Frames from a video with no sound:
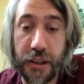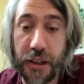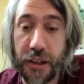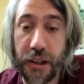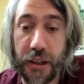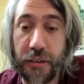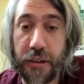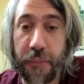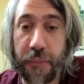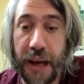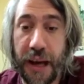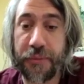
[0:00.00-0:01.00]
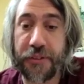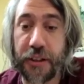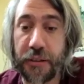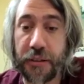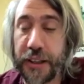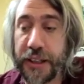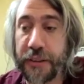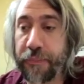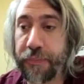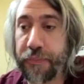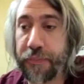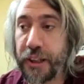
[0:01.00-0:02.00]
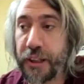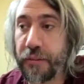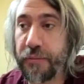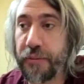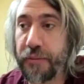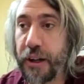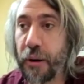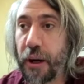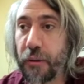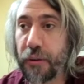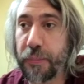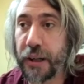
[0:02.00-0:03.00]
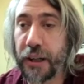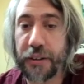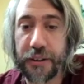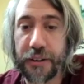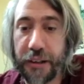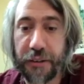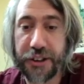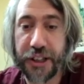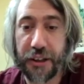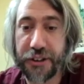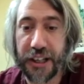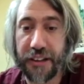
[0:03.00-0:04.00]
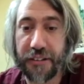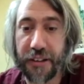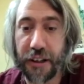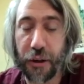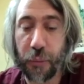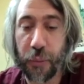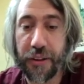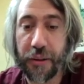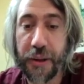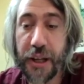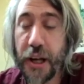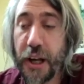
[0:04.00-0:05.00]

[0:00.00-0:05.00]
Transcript: You know, I'm absolutely you know no holds barred you know I share, I share it a lot with them